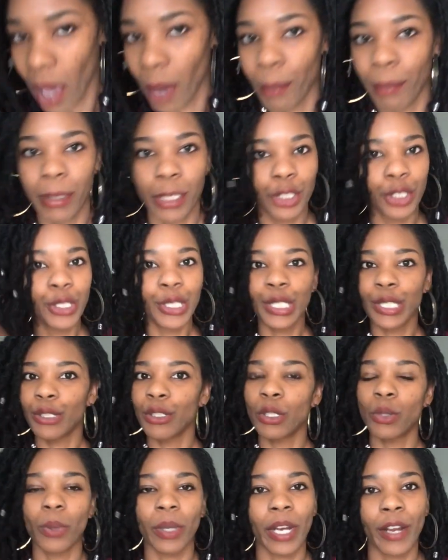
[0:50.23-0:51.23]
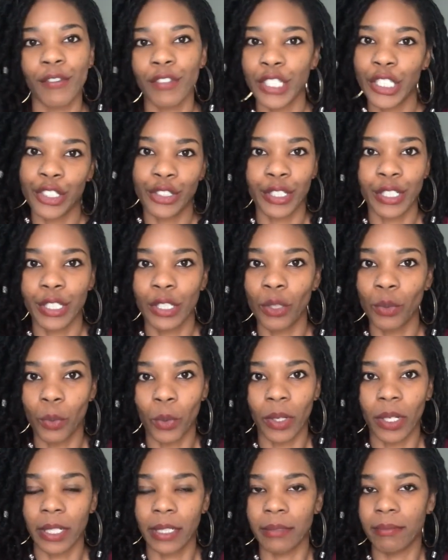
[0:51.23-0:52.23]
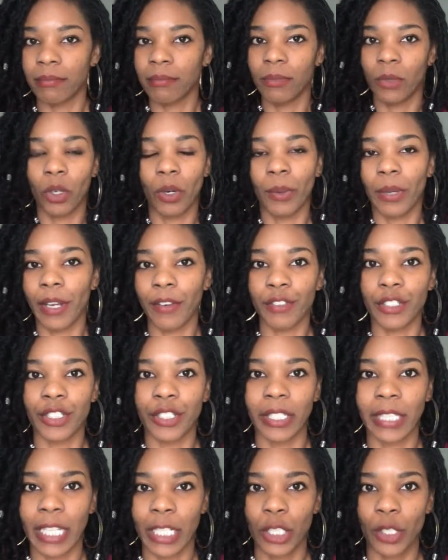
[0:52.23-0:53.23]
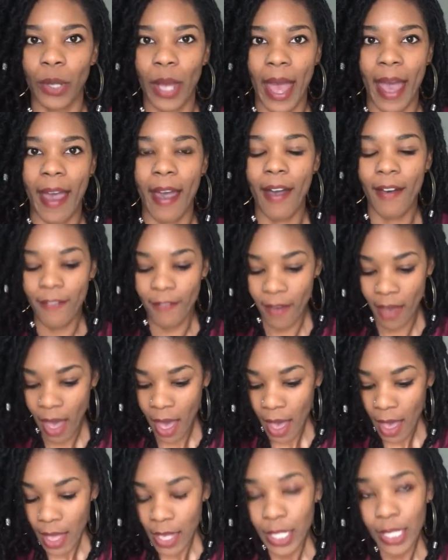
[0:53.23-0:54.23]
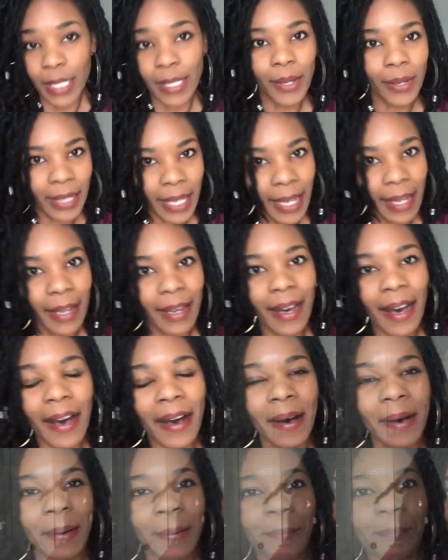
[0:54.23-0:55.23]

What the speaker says: but you can use whatever string you want or whatever string that you have. So yeah, show